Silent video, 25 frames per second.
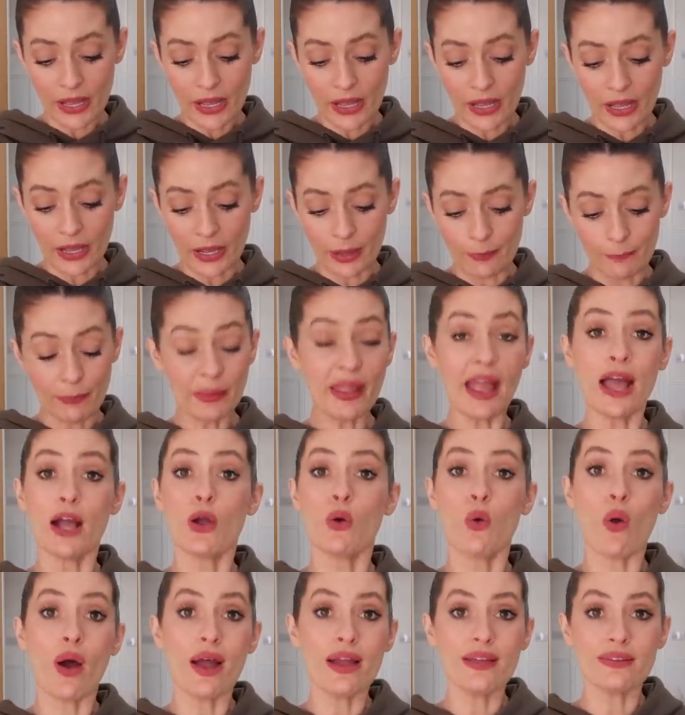But yeah,
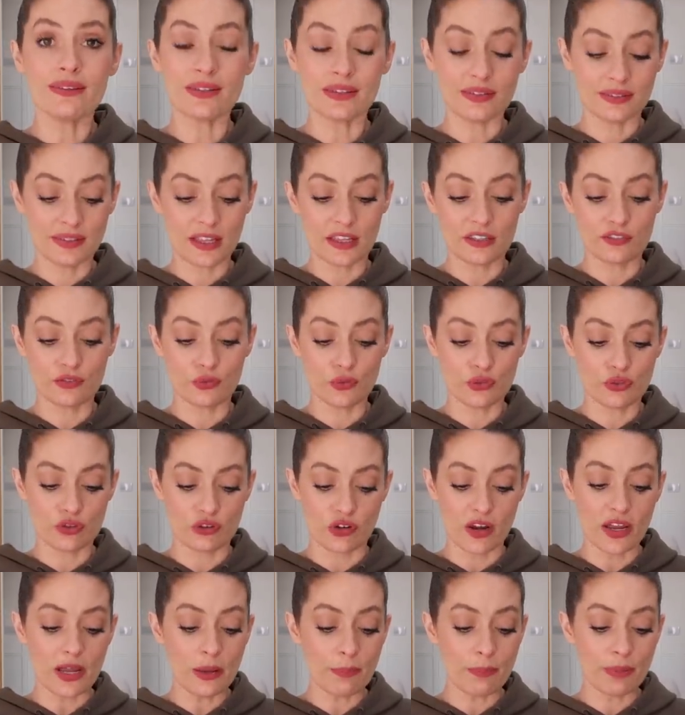quite a successful
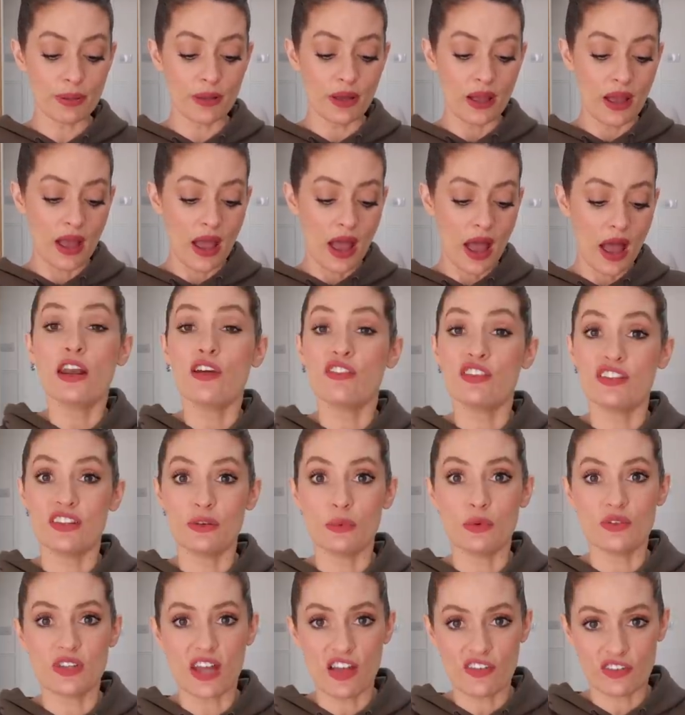trip, and obviously
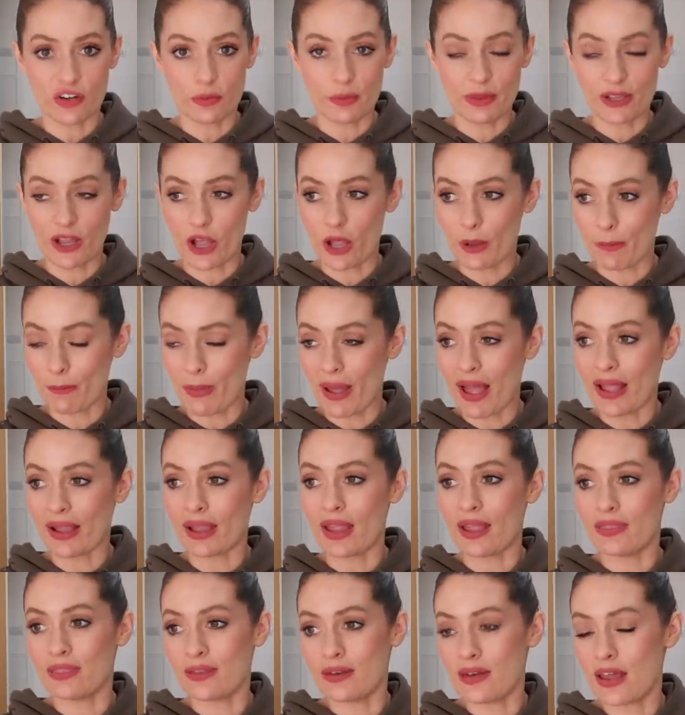we'll definitely be going
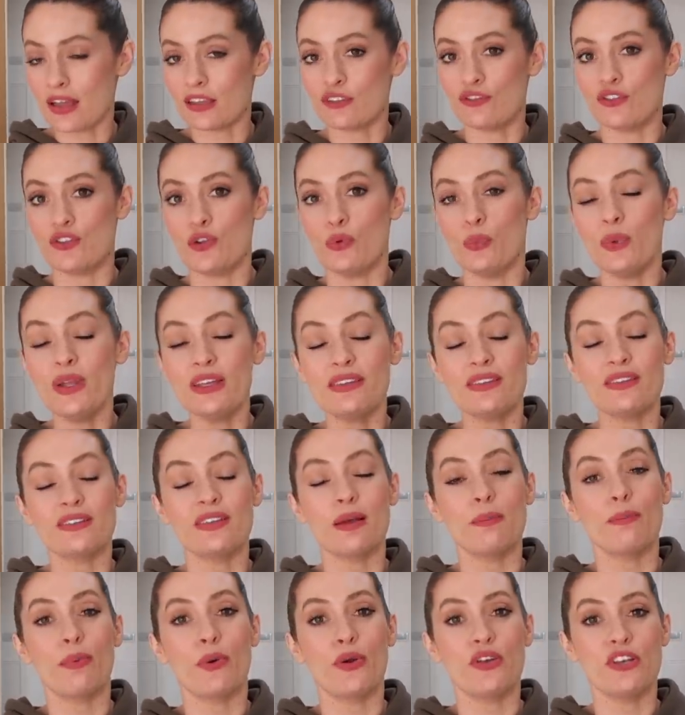back in the next few weeks at
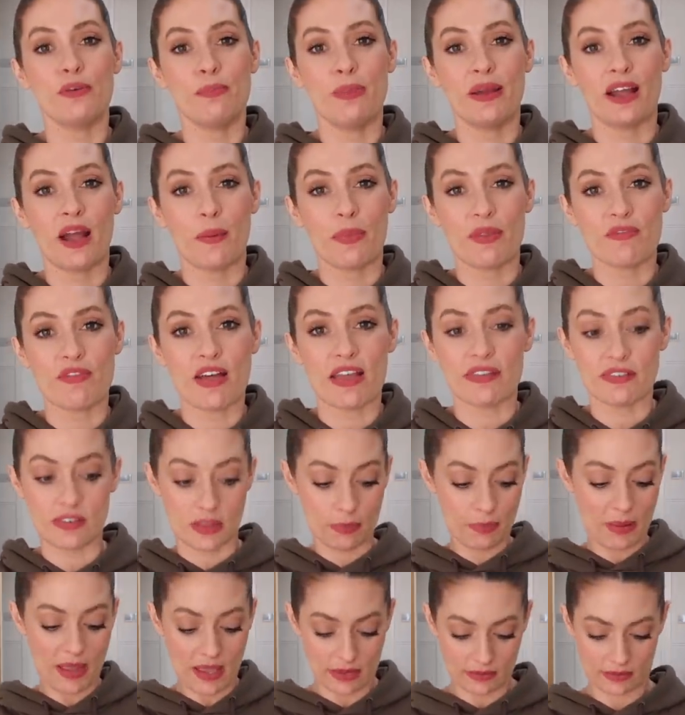some point to pick up the rest of
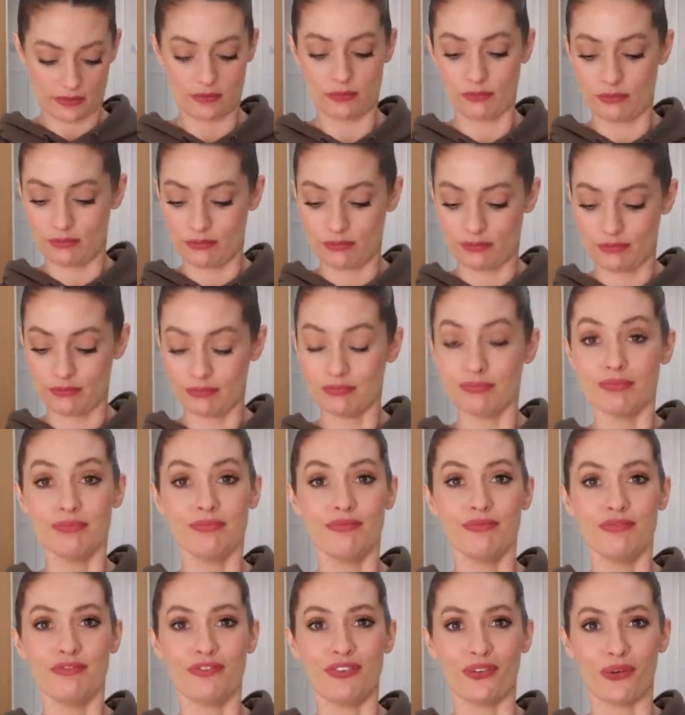the bits
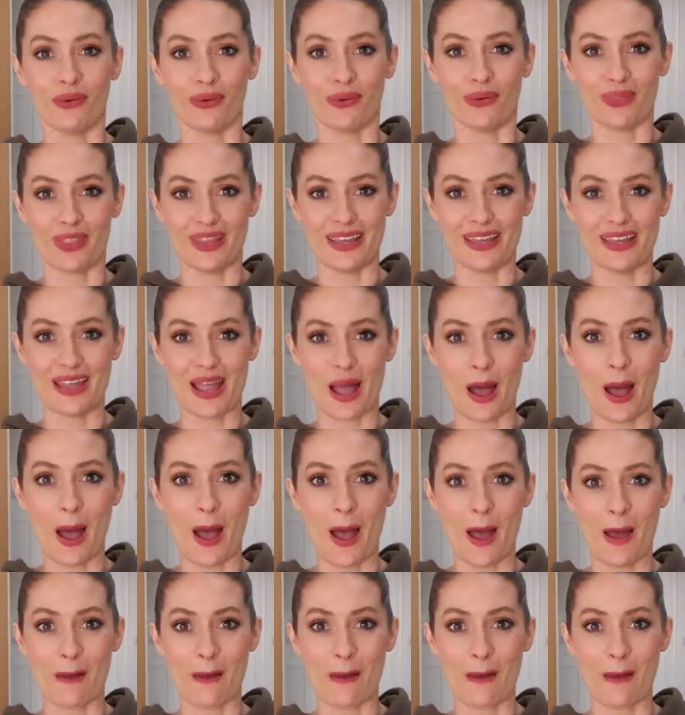for the